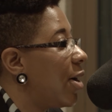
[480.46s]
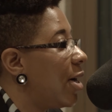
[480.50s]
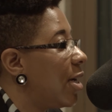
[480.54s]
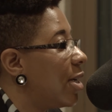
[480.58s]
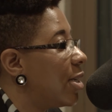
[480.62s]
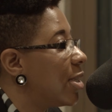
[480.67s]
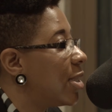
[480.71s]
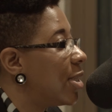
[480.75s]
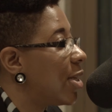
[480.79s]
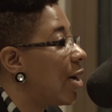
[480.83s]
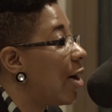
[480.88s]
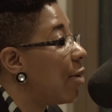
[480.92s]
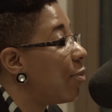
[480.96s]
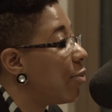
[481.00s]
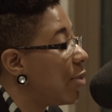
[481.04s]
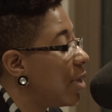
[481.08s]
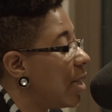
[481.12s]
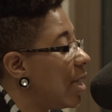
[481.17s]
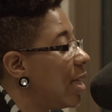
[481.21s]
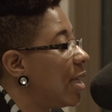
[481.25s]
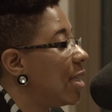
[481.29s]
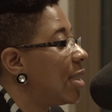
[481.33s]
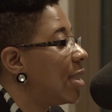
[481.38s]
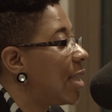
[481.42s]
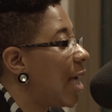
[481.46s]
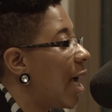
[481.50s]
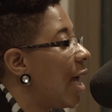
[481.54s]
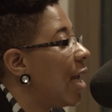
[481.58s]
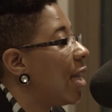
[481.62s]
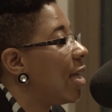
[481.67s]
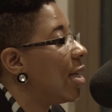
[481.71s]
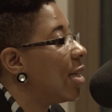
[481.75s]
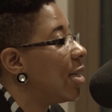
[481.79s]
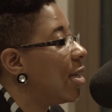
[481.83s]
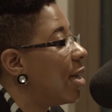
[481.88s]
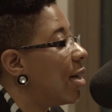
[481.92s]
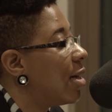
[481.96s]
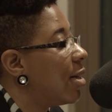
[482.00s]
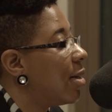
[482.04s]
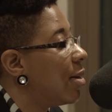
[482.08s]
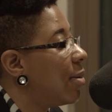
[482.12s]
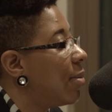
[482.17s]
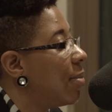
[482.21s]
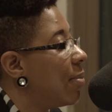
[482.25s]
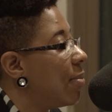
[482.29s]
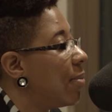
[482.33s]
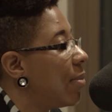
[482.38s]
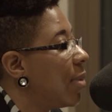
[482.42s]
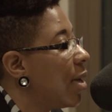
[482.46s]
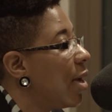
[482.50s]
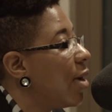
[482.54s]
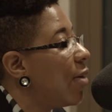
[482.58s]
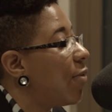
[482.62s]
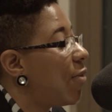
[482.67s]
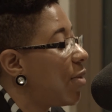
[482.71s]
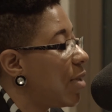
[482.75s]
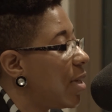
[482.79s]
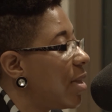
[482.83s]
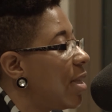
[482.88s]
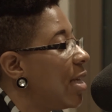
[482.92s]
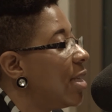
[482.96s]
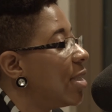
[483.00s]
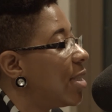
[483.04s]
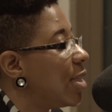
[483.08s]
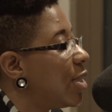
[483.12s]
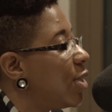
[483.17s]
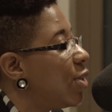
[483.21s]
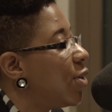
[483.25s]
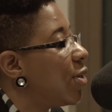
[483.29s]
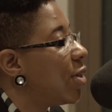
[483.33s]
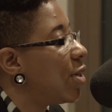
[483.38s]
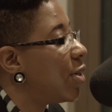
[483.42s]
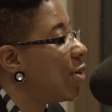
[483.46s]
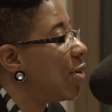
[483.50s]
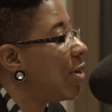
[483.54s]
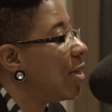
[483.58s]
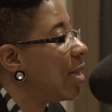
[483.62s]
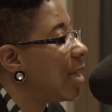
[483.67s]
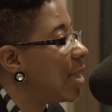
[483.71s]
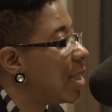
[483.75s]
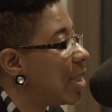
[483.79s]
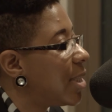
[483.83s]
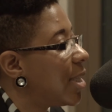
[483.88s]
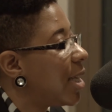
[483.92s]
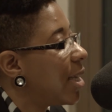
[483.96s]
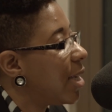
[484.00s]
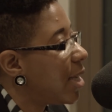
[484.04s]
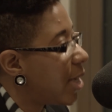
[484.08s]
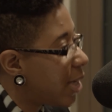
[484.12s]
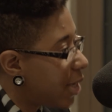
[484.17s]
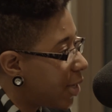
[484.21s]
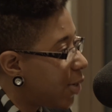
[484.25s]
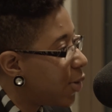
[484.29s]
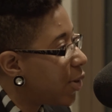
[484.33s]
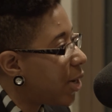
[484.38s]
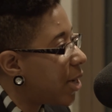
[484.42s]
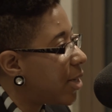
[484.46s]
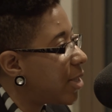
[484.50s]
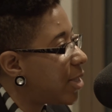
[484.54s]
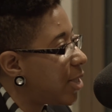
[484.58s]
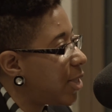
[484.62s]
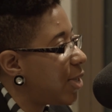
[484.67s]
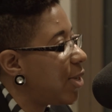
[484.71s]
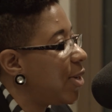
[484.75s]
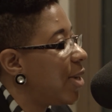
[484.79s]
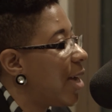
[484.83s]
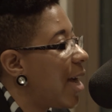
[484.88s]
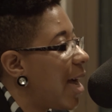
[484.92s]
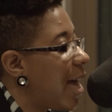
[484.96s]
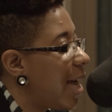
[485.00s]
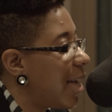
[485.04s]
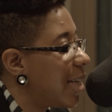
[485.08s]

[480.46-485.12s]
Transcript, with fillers: area. So I'm really excited um, for the things that you are doing. That's uh, kudos to you